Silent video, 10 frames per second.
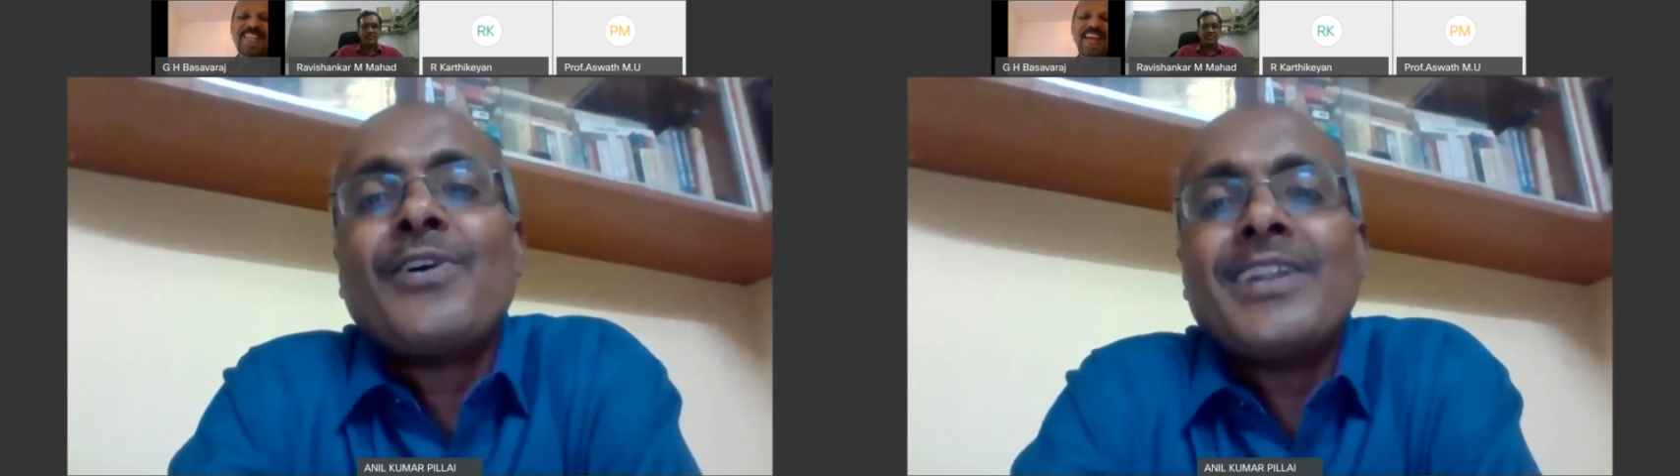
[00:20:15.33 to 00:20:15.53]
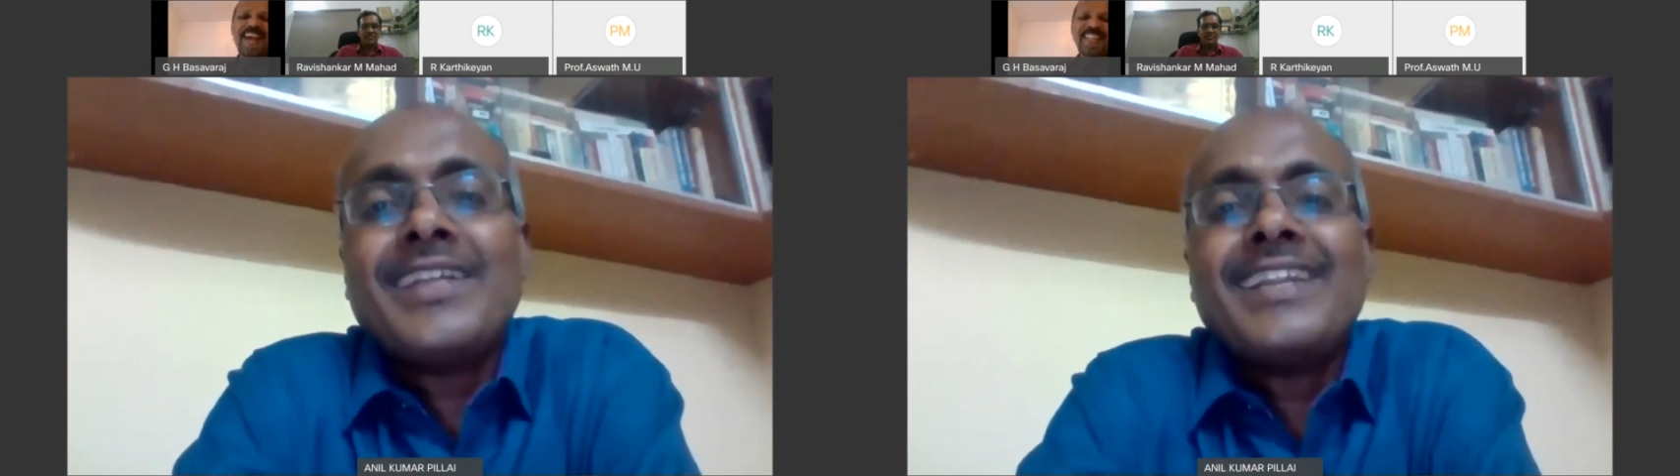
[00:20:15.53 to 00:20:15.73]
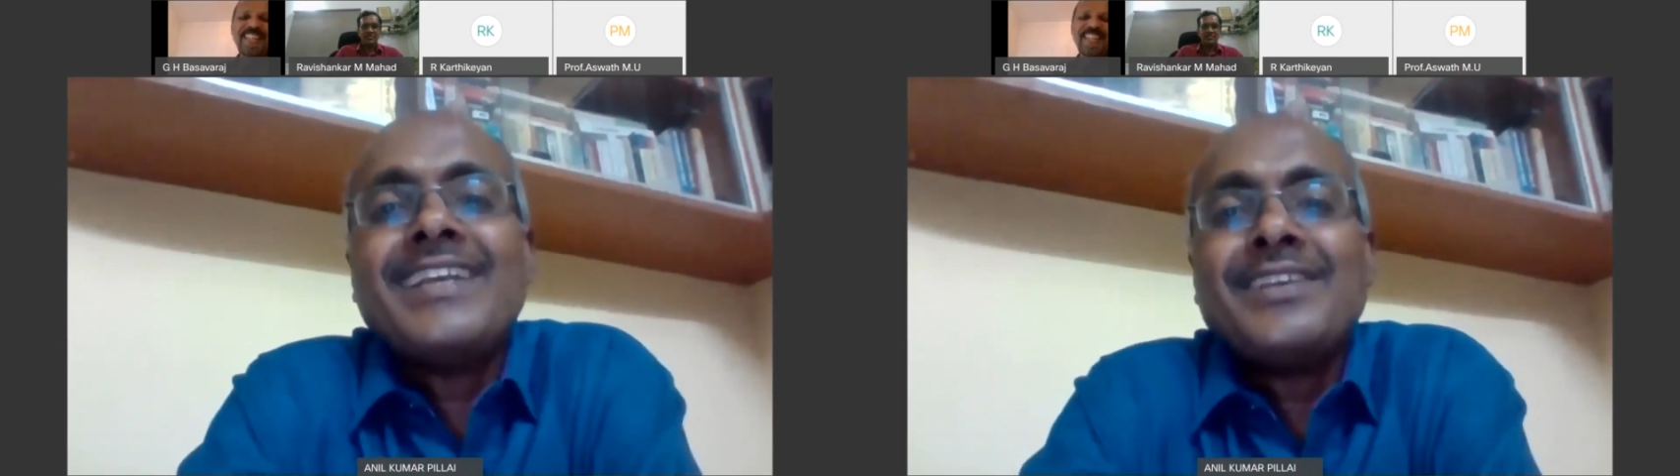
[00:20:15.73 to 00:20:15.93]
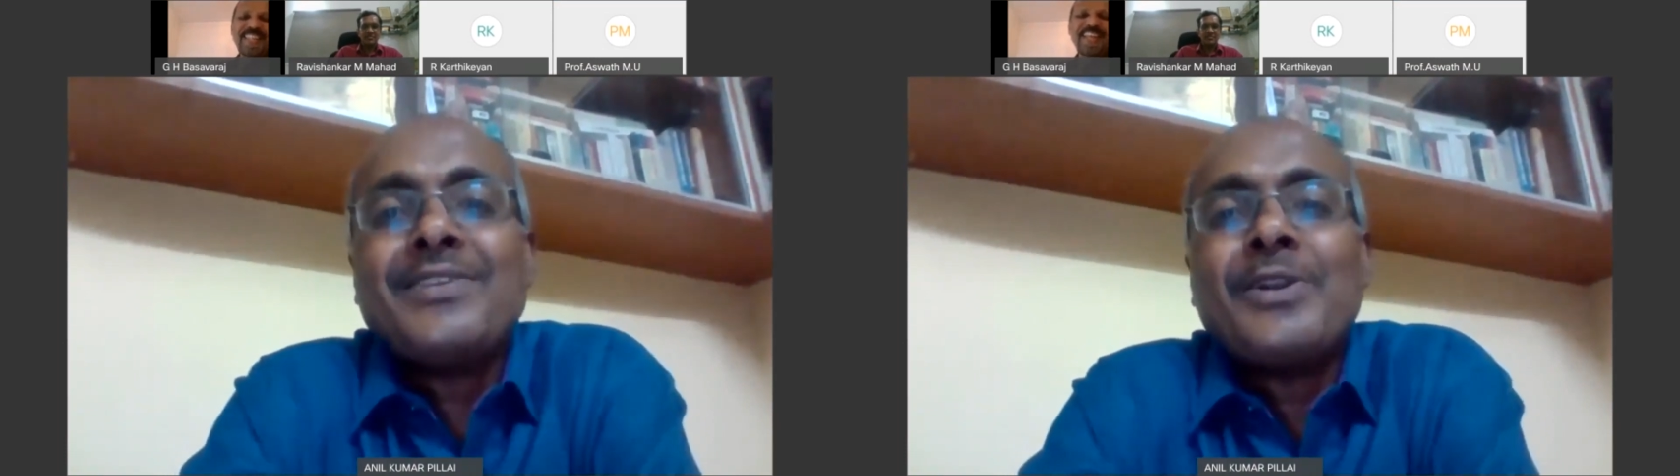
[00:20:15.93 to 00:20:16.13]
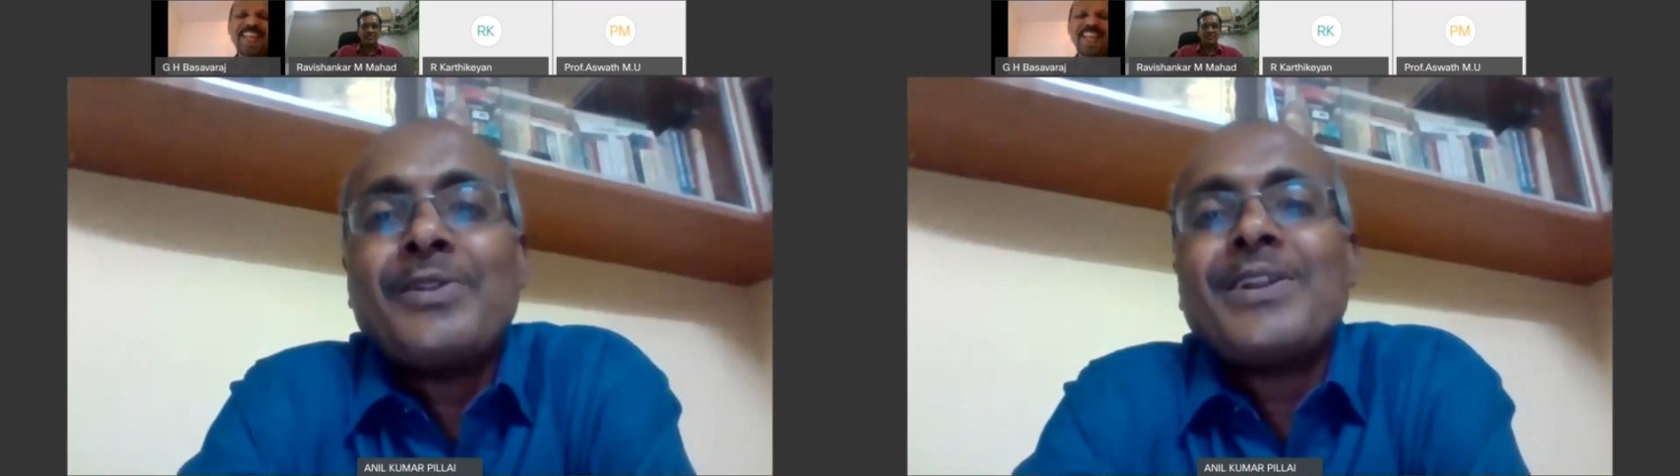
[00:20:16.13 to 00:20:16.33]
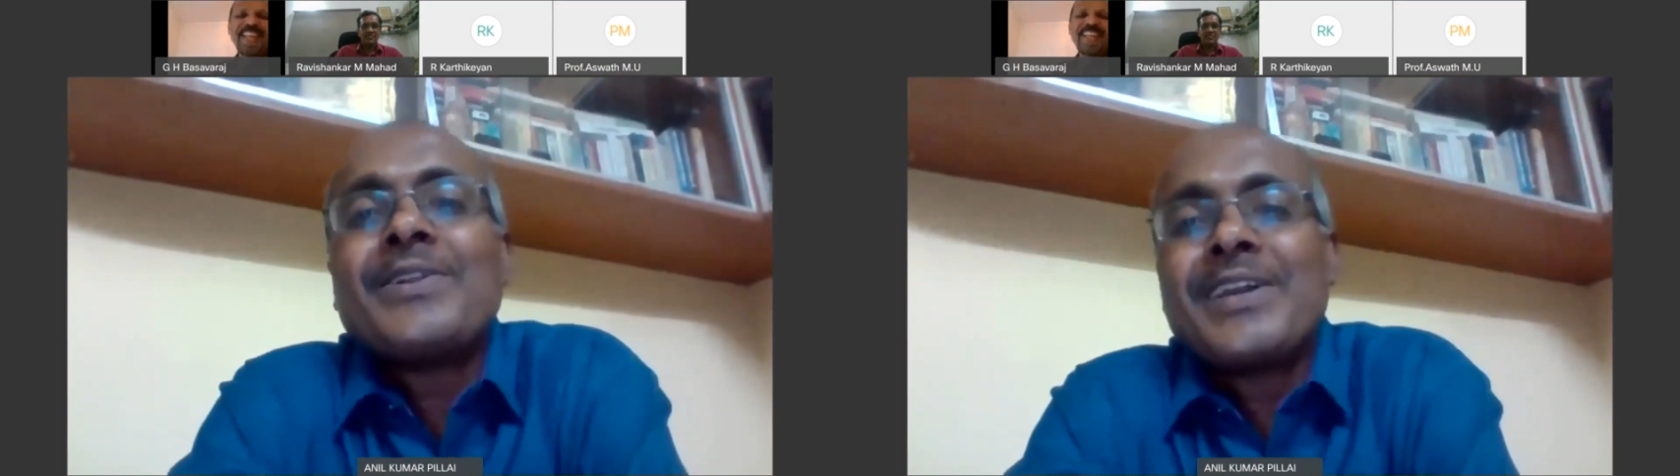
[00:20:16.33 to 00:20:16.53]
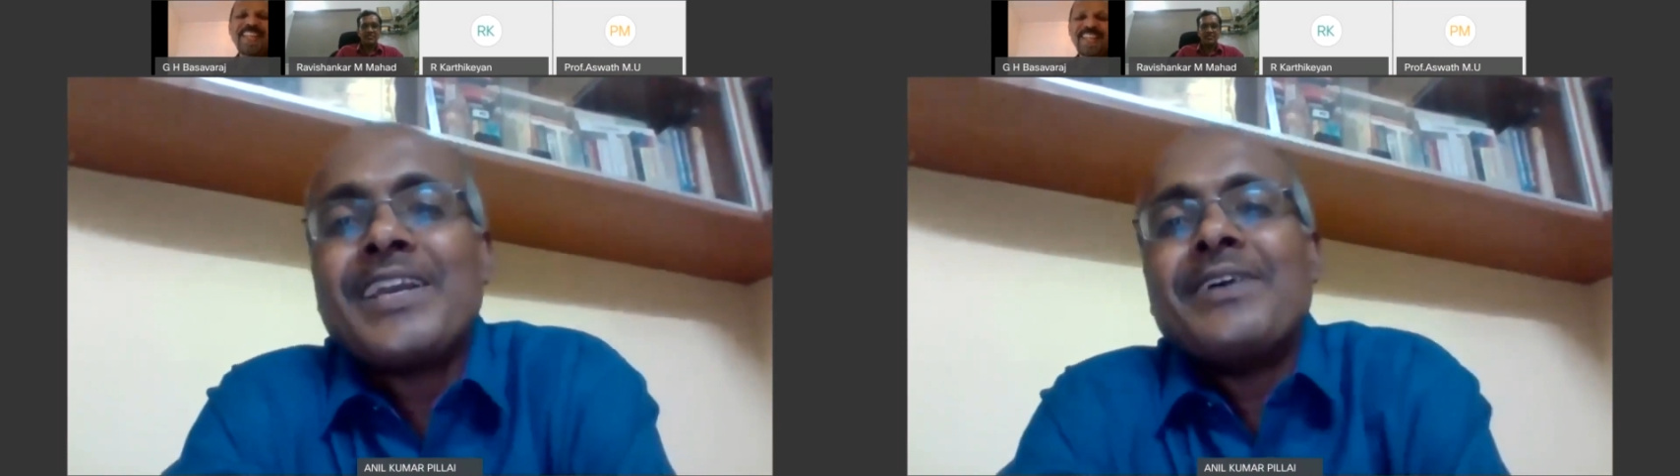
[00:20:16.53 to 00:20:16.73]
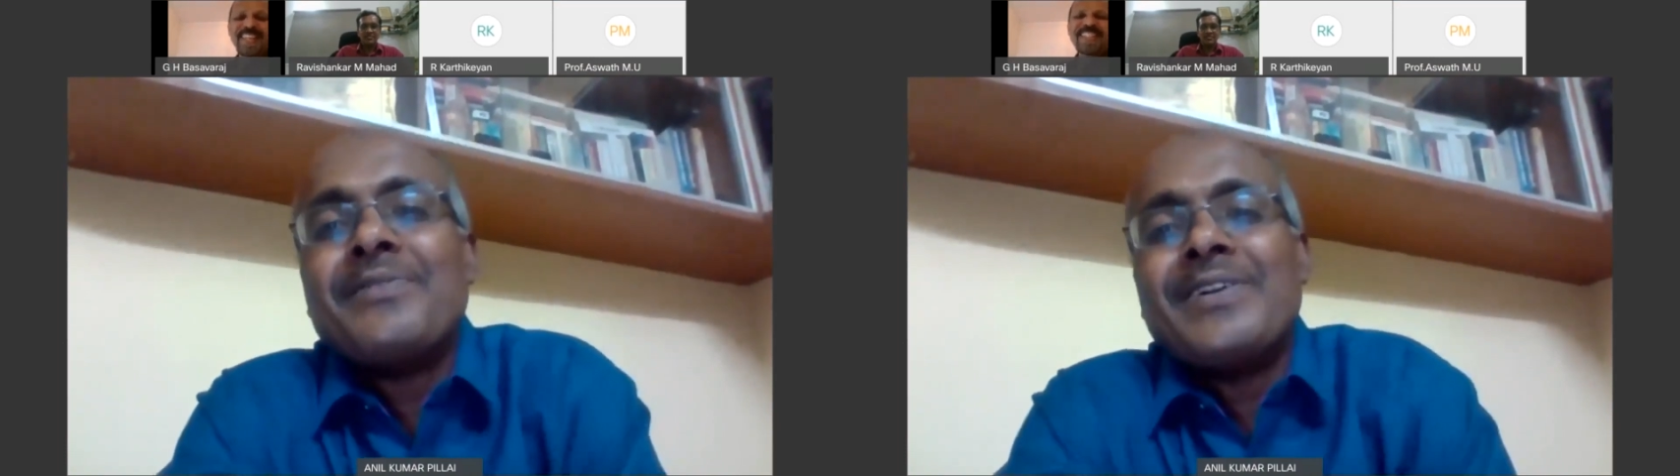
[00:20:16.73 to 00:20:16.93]
concreting is what you're
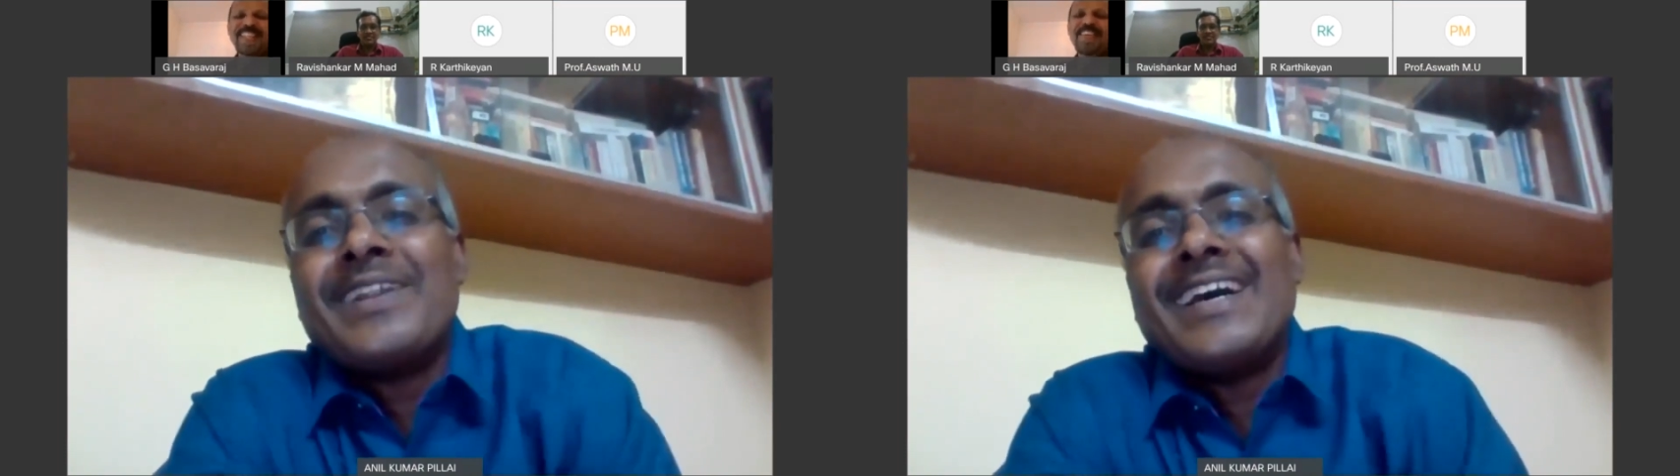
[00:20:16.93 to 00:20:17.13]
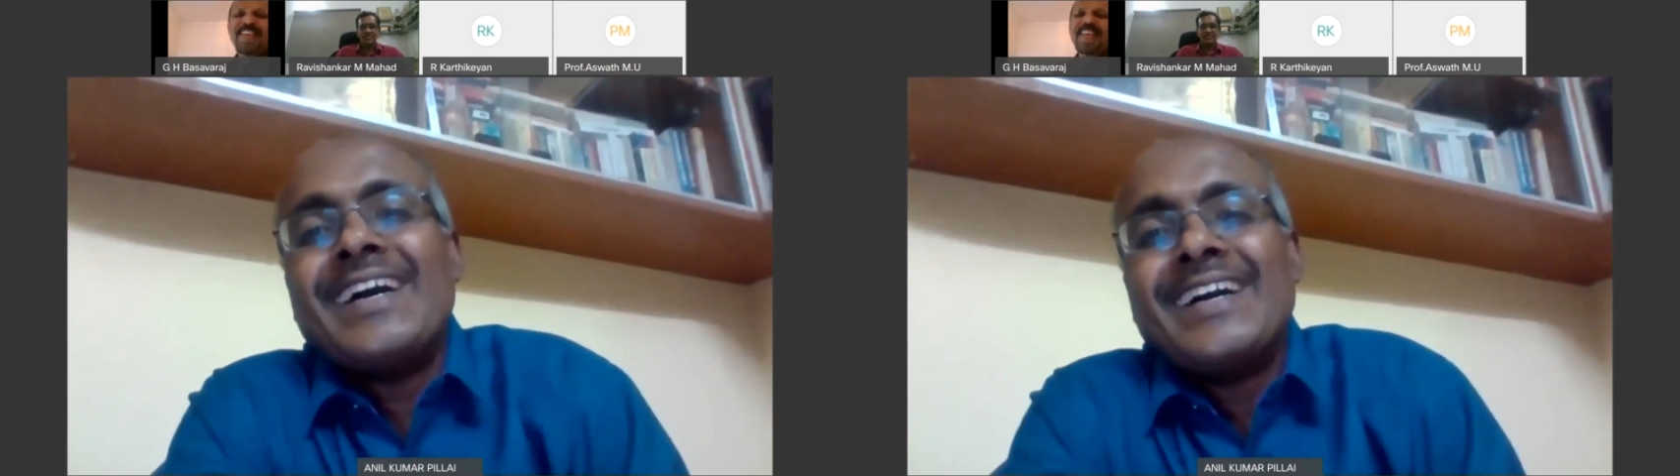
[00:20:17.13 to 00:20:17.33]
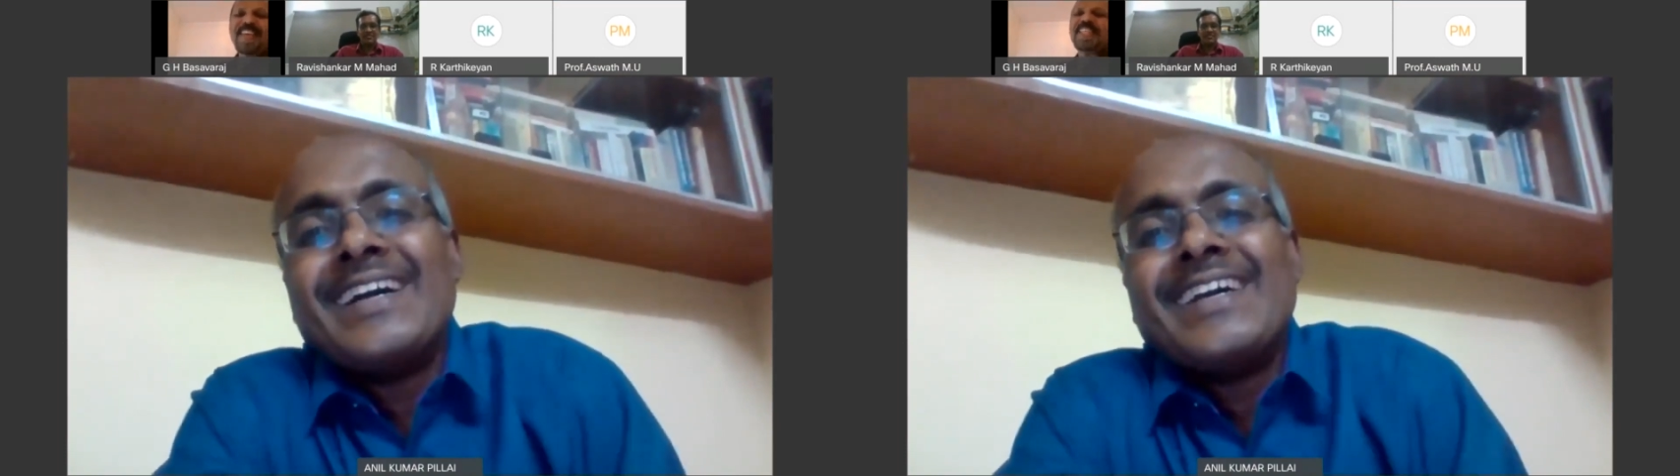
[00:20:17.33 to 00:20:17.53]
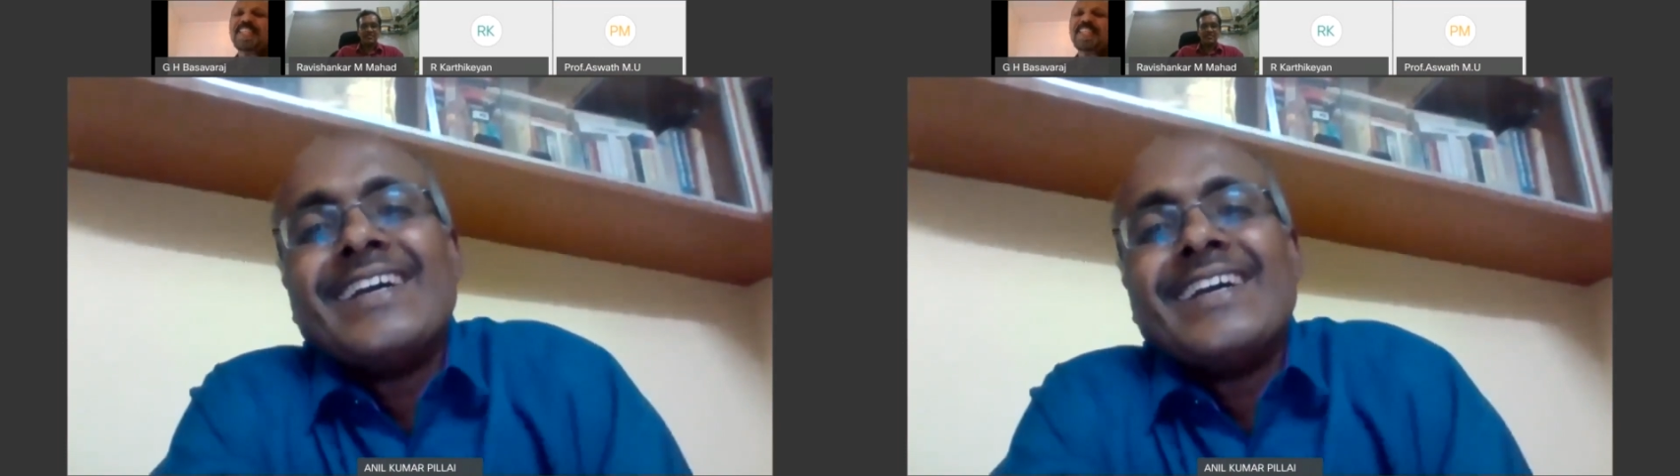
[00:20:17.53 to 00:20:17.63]
talking about. Yeah.